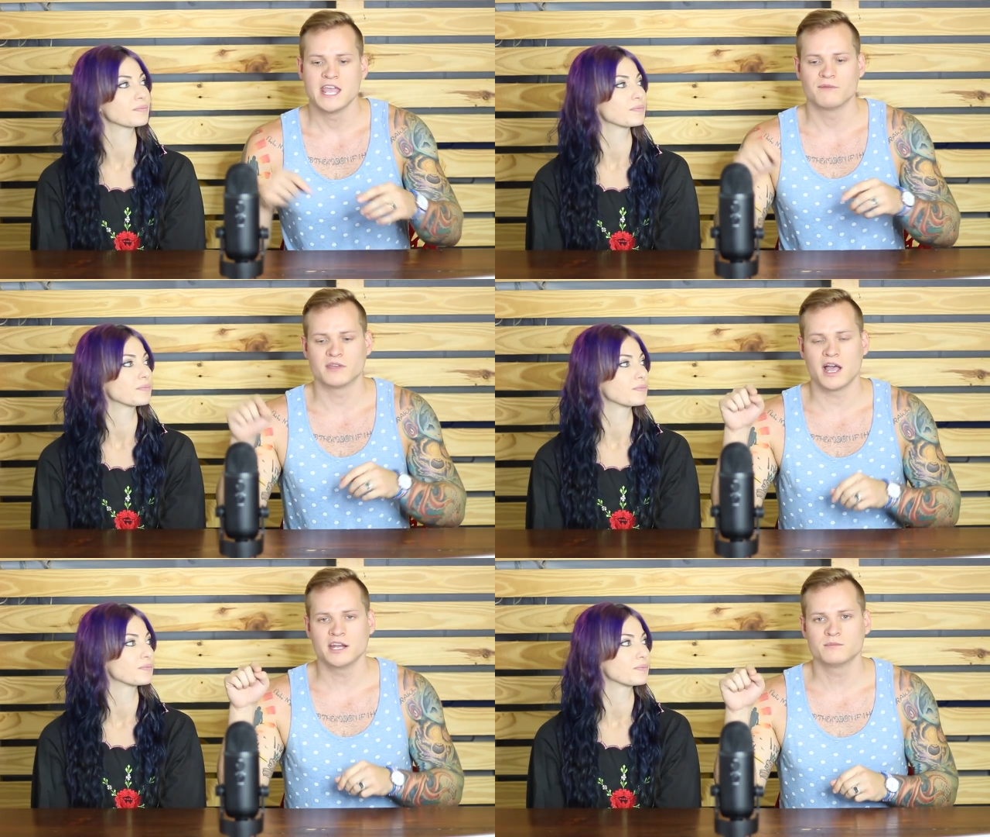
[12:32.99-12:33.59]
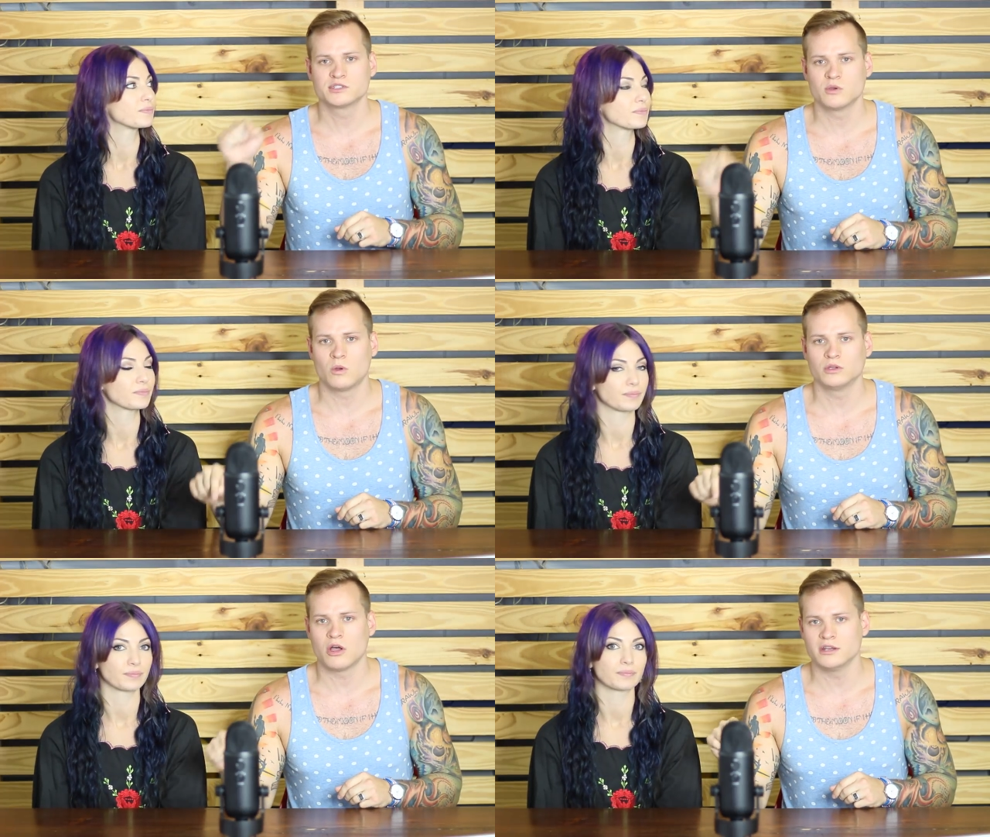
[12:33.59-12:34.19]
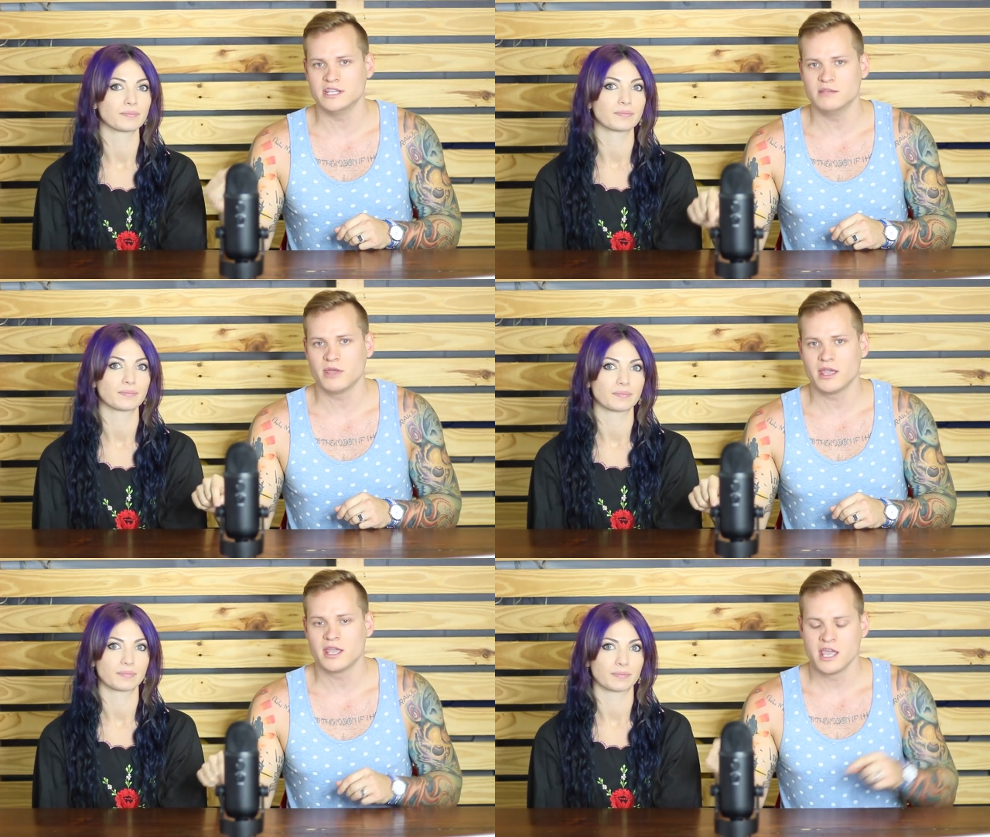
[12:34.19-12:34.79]
Speaker 1: if the item is sold on
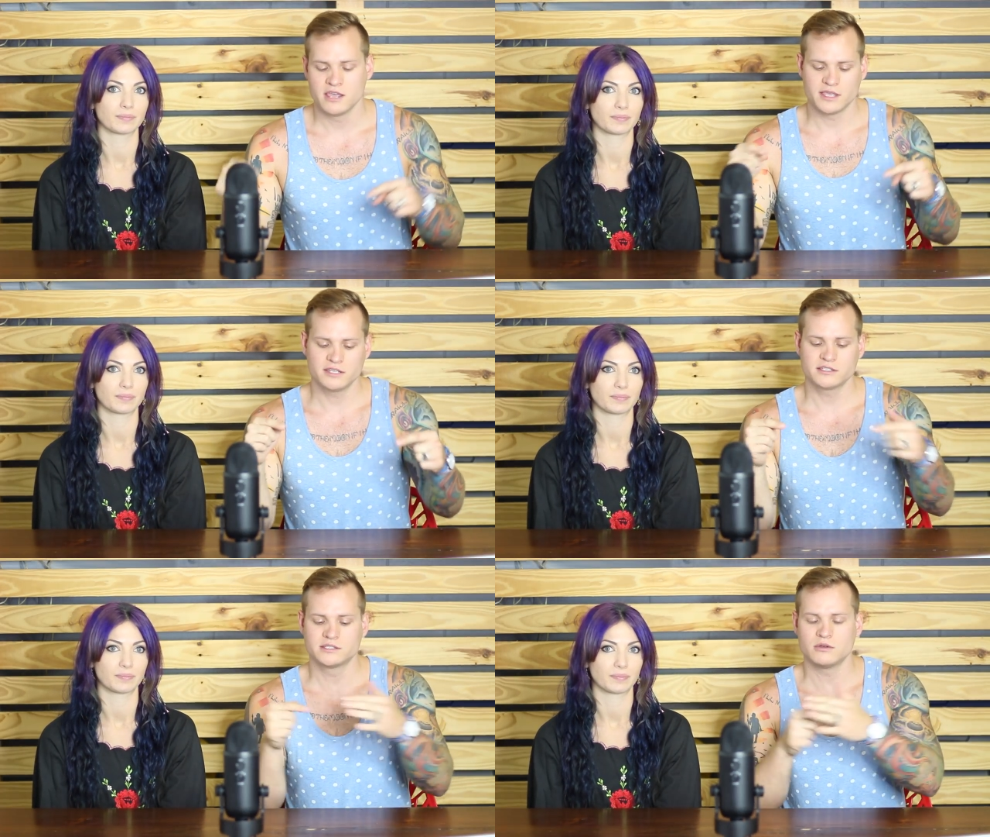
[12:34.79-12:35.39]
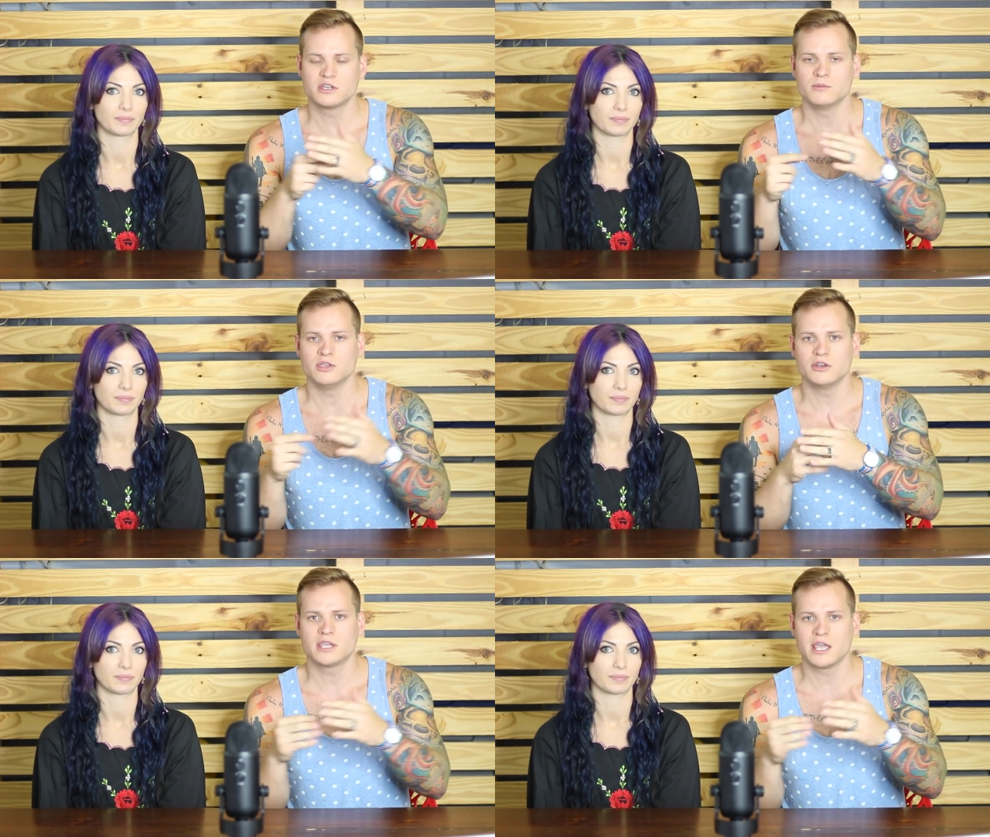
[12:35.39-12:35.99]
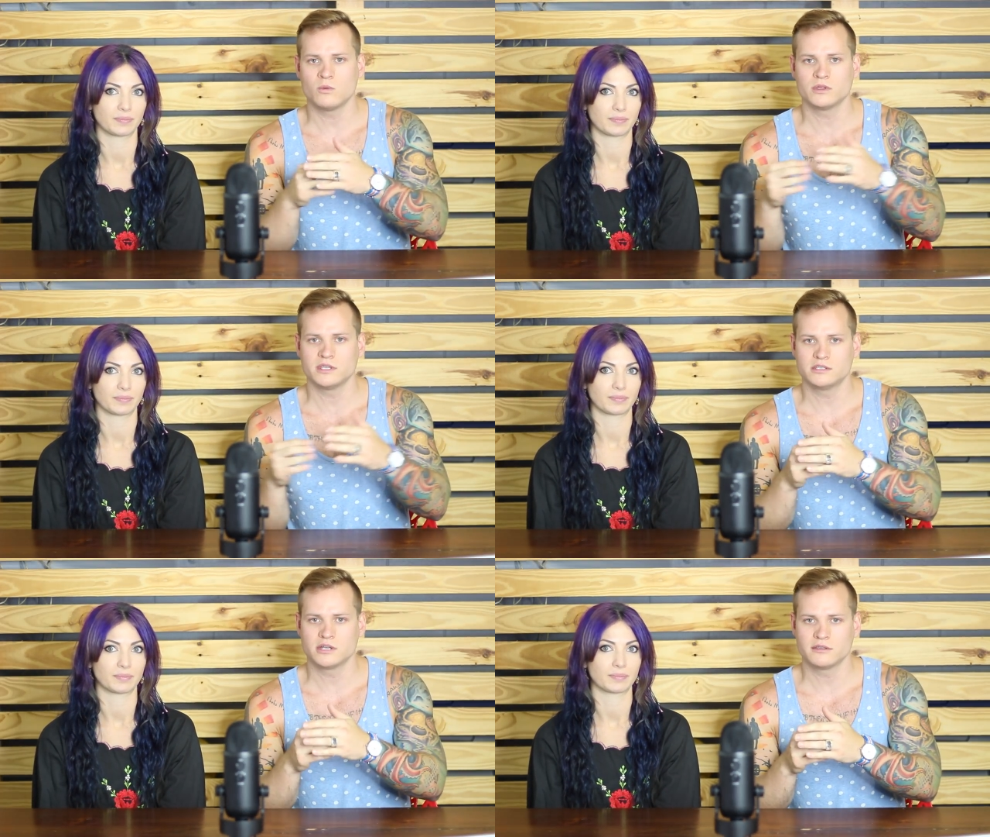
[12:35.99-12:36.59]
eBay, they still communicate with
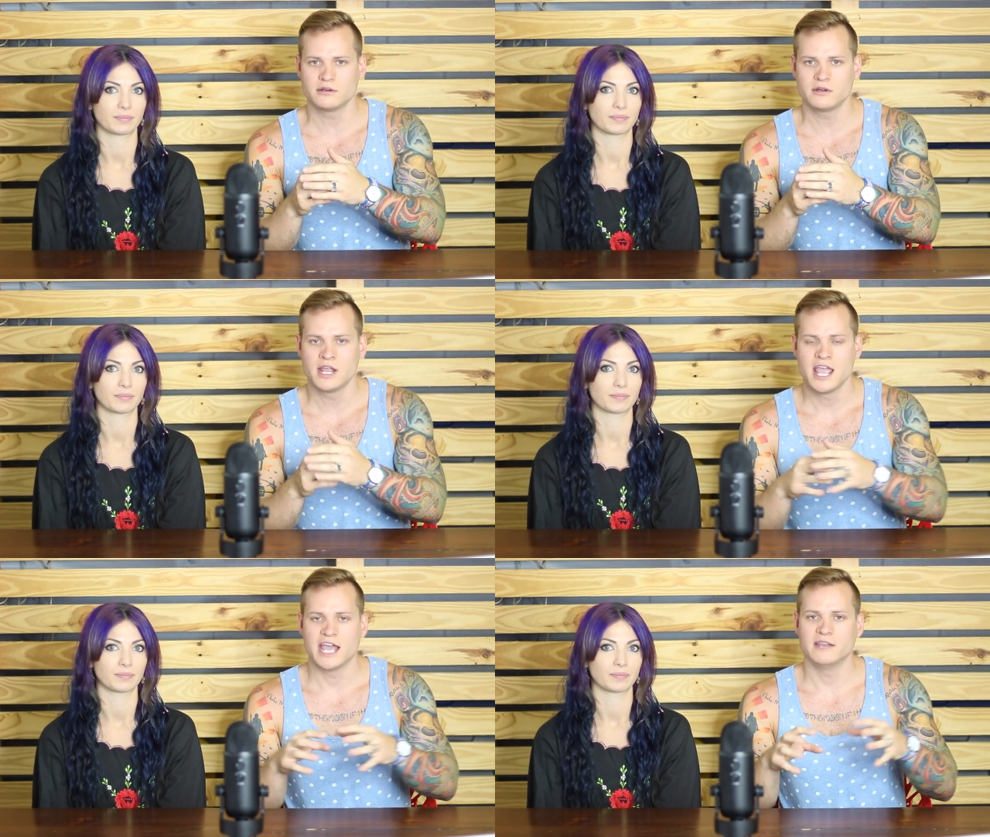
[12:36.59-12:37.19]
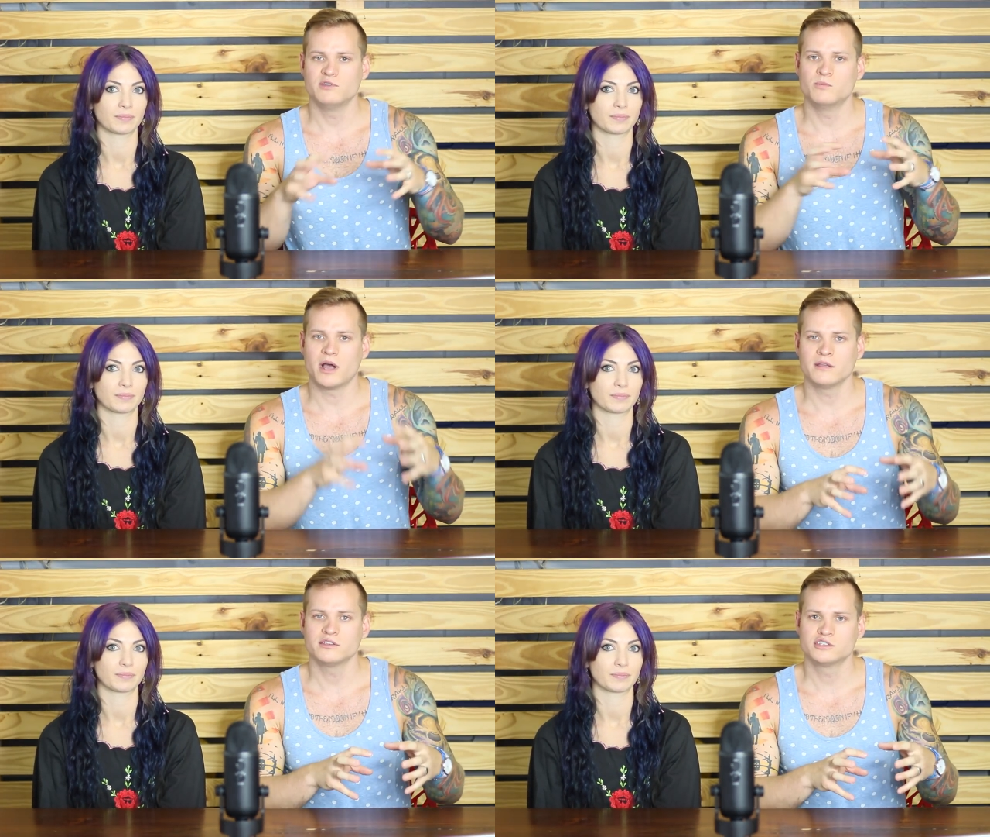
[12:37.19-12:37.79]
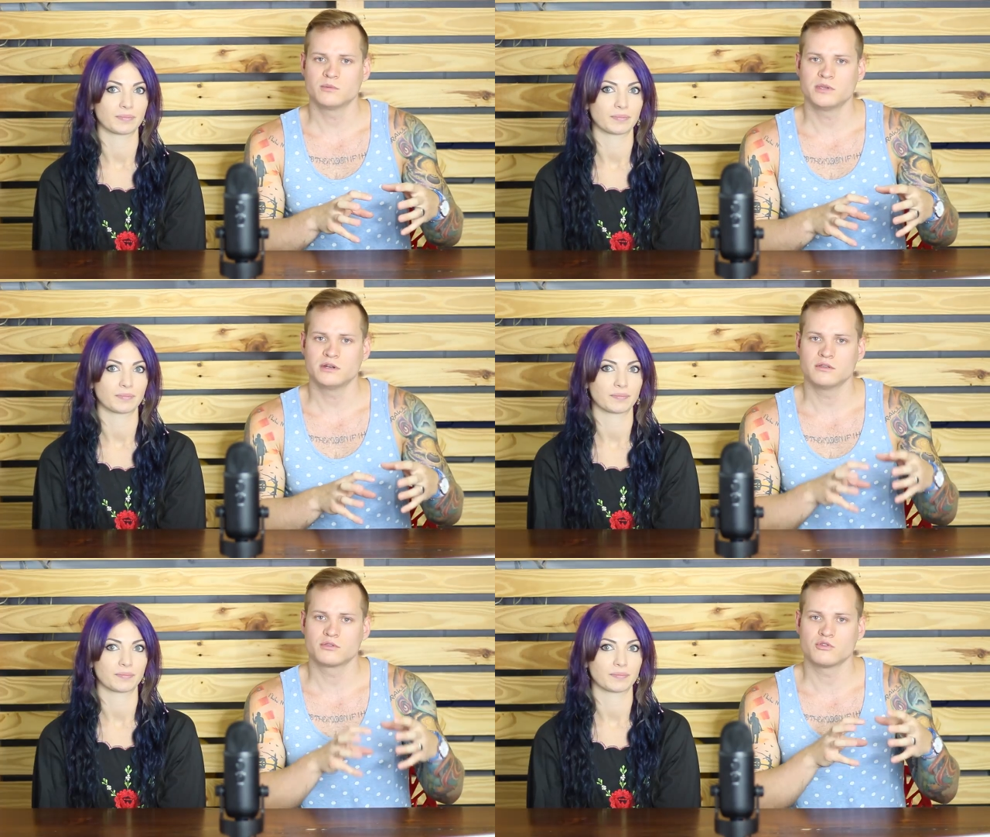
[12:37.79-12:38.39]
each other. And if you buy the
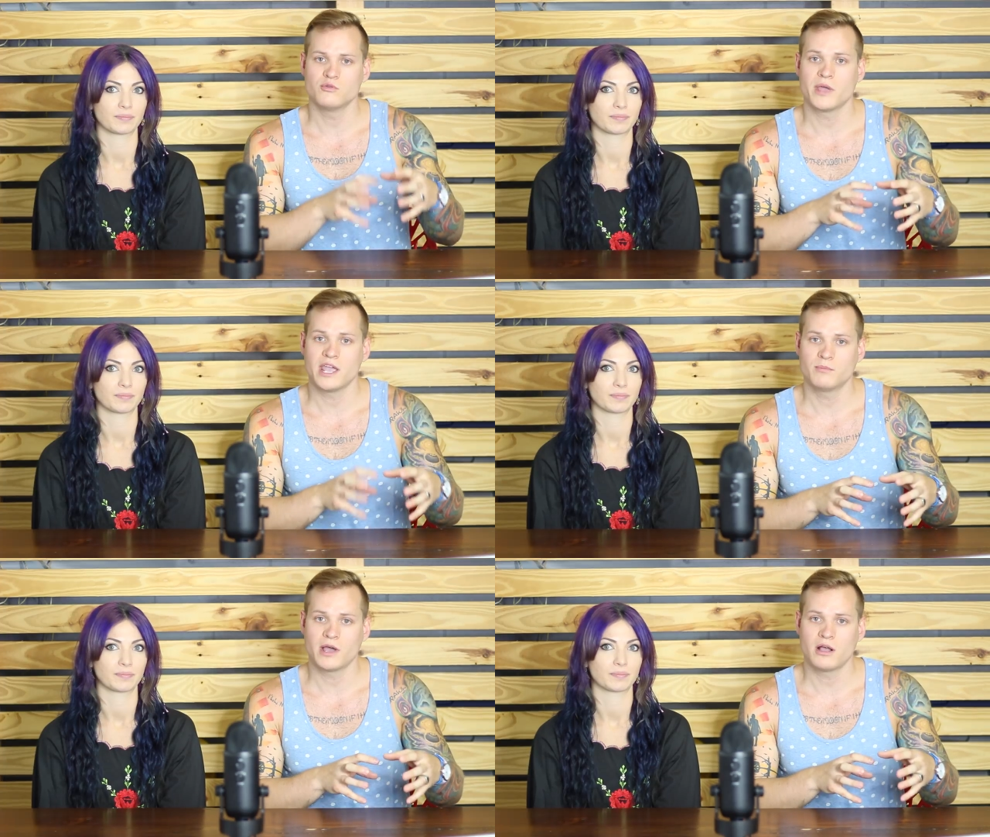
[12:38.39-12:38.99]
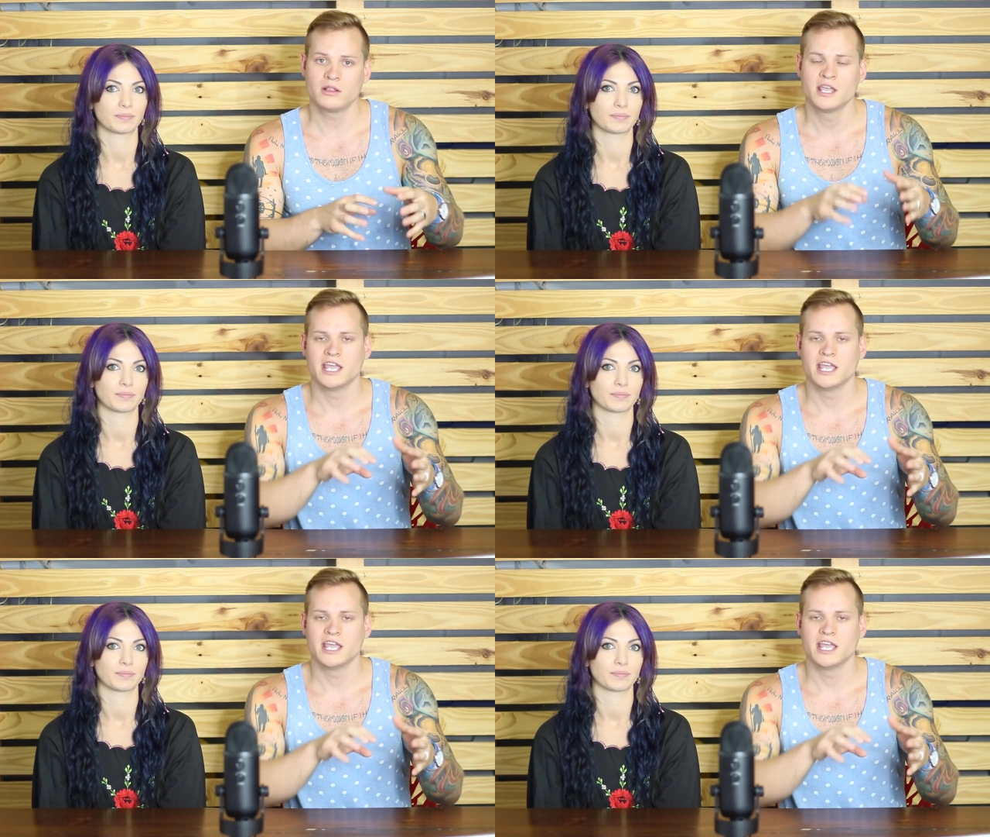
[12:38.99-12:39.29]
shipping through PayPal,